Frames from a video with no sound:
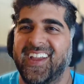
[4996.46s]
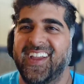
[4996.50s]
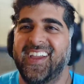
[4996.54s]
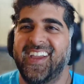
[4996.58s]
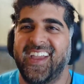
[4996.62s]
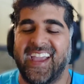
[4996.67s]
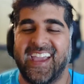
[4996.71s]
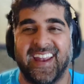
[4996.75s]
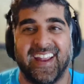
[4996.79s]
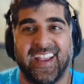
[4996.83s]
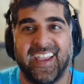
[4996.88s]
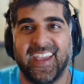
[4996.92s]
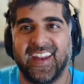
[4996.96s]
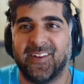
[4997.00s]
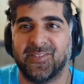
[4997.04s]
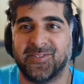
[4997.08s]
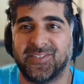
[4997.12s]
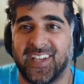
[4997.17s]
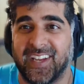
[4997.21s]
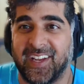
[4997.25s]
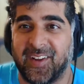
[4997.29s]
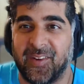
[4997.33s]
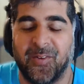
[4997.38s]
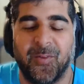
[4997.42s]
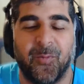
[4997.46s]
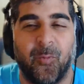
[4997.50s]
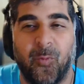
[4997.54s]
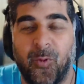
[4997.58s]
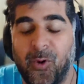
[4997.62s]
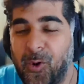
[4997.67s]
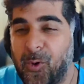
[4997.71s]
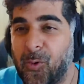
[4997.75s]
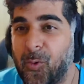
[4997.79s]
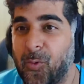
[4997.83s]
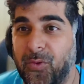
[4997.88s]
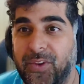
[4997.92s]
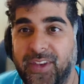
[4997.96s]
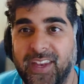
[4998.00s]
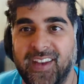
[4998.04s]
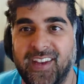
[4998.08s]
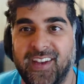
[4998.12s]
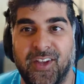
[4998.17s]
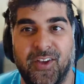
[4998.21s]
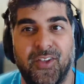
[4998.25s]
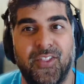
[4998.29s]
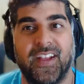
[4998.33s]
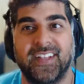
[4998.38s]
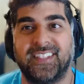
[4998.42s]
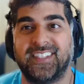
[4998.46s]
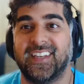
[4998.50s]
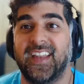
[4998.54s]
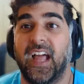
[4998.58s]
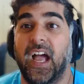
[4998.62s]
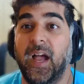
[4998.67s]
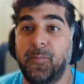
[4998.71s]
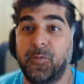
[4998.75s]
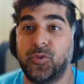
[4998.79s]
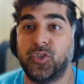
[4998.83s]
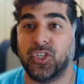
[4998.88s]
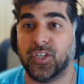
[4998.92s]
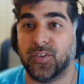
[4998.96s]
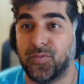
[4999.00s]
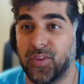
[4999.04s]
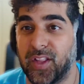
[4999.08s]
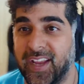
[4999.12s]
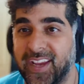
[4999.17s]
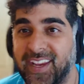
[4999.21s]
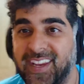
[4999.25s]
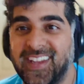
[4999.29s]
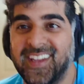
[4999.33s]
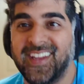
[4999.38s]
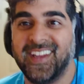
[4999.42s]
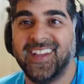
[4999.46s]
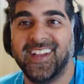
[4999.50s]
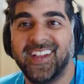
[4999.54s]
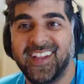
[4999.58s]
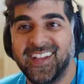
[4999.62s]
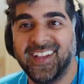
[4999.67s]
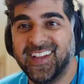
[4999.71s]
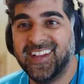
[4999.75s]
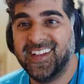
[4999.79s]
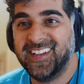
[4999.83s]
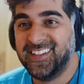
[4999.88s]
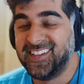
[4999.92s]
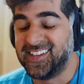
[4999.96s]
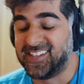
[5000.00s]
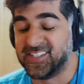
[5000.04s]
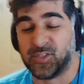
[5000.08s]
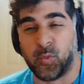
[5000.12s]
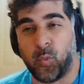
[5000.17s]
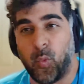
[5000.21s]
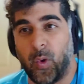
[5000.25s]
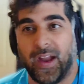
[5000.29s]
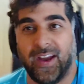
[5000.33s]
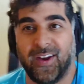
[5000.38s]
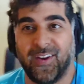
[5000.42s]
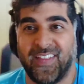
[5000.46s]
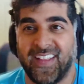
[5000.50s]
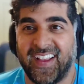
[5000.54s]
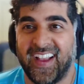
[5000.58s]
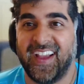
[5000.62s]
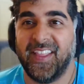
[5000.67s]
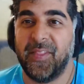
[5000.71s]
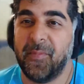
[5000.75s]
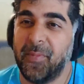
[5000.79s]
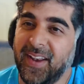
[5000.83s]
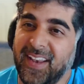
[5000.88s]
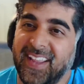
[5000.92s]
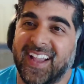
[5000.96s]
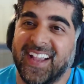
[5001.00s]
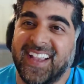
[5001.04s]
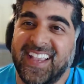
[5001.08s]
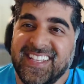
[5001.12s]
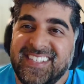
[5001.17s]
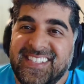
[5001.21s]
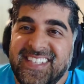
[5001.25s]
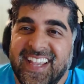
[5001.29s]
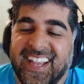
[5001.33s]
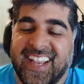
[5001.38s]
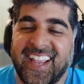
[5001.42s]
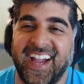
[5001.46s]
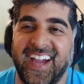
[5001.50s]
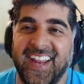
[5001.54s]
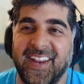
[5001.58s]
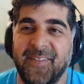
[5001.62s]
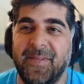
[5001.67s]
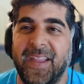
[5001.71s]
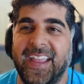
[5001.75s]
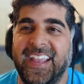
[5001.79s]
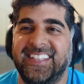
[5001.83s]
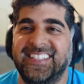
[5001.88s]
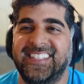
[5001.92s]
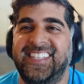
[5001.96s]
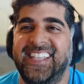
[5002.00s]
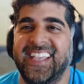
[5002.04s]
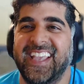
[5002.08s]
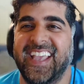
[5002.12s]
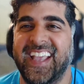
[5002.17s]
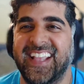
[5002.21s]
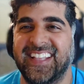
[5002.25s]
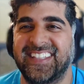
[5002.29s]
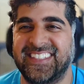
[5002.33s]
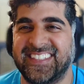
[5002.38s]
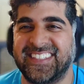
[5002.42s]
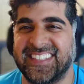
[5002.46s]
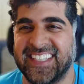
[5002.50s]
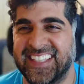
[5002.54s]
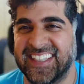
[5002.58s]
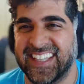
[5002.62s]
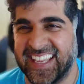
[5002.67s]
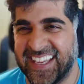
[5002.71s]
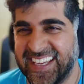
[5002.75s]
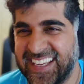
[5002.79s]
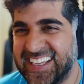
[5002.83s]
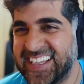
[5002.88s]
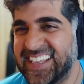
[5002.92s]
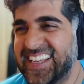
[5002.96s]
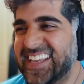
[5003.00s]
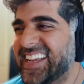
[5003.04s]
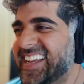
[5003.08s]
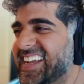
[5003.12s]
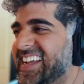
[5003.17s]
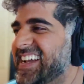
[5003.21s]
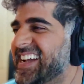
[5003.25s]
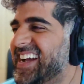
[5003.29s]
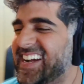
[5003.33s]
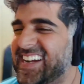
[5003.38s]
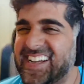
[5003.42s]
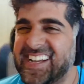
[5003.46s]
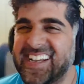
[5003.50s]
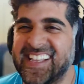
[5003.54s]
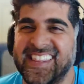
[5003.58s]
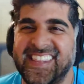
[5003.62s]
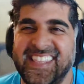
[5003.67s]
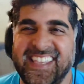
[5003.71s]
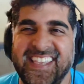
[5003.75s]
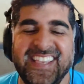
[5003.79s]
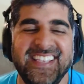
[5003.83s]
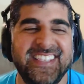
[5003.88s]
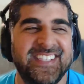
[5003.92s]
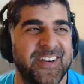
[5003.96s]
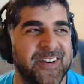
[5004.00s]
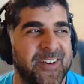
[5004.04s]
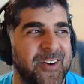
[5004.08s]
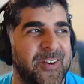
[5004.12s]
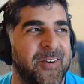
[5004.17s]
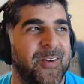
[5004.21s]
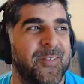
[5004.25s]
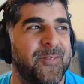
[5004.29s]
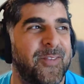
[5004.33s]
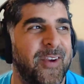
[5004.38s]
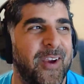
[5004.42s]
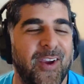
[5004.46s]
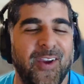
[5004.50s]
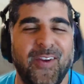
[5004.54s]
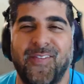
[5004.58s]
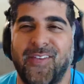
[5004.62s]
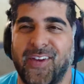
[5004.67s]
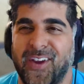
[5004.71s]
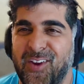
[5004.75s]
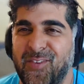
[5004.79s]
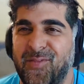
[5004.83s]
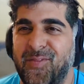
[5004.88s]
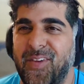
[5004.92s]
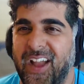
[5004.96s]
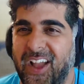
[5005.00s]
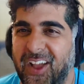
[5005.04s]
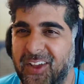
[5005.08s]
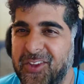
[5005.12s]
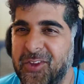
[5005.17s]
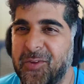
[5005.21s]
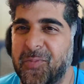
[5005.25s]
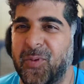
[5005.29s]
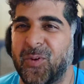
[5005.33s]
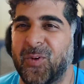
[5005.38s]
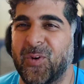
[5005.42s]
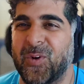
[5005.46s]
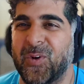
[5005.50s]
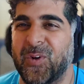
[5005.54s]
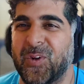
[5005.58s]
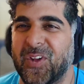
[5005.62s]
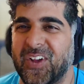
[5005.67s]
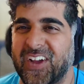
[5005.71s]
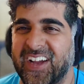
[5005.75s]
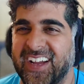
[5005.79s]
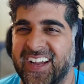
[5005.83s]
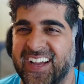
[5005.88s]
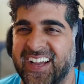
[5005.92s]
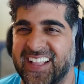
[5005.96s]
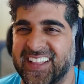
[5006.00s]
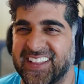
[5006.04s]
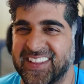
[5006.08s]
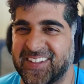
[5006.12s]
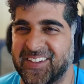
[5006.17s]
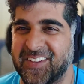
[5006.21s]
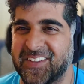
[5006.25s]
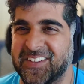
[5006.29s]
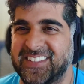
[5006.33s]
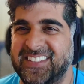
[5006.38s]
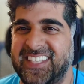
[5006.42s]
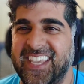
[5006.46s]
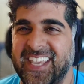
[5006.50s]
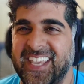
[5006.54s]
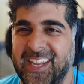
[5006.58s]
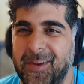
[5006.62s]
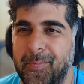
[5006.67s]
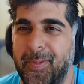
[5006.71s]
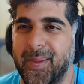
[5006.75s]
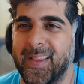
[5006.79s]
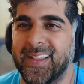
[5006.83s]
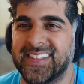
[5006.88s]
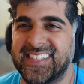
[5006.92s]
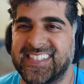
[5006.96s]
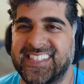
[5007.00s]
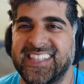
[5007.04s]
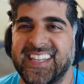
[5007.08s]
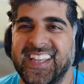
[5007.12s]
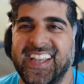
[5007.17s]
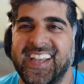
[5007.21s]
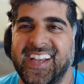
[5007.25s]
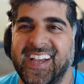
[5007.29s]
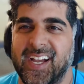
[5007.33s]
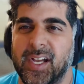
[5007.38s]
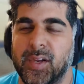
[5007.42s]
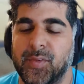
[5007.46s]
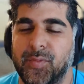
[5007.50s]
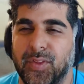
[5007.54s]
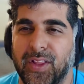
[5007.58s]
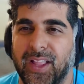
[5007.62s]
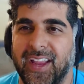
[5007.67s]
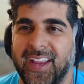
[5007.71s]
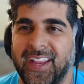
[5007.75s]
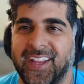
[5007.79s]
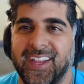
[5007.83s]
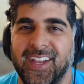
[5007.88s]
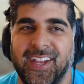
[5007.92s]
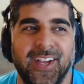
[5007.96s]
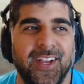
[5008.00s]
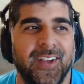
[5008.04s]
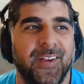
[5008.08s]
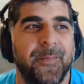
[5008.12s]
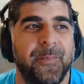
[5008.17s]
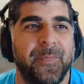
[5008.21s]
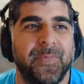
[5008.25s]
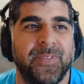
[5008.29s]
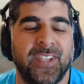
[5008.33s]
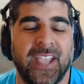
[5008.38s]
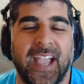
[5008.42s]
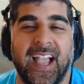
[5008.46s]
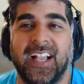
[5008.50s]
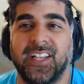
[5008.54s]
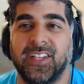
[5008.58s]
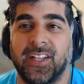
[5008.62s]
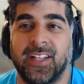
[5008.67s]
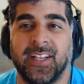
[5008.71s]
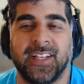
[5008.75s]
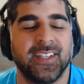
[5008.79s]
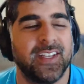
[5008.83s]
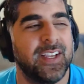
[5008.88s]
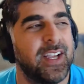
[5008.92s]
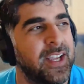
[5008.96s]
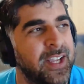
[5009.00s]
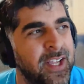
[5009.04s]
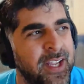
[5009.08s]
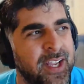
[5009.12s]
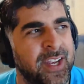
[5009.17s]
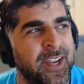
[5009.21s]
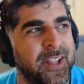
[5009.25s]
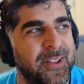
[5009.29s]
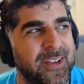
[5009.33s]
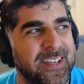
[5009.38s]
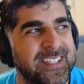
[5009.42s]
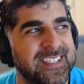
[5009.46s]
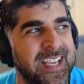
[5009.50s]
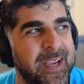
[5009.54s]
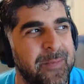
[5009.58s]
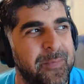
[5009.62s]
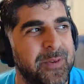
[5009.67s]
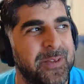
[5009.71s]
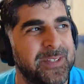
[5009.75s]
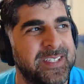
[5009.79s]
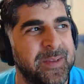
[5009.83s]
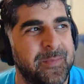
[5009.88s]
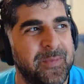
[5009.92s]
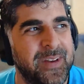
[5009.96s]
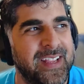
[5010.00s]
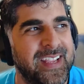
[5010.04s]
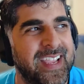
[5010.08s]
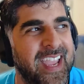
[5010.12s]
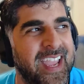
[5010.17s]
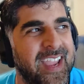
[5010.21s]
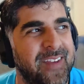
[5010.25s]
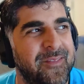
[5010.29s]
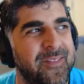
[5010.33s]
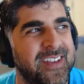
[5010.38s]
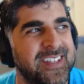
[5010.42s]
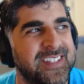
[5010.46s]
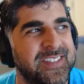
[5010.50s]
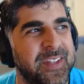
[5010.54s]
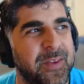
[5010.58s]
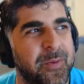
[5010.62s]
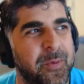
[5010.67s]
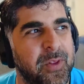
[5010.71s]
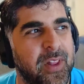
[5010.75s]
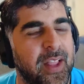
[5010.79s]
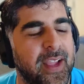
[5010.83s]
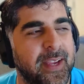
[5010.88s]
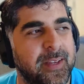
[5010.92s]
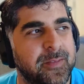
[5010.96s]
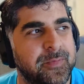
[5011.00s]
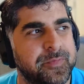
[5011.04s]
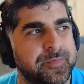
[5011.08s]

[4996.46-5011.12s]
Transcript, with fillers: And again, I was like, Whoa, didn't know that's an option of like, you can just wire the guy the money. I guess that kind of makes sense. And like, uh, uh, these are very, very valuable uh, little tidbits of like, yeah. to add, like uh, another example somebody gave us, they were like,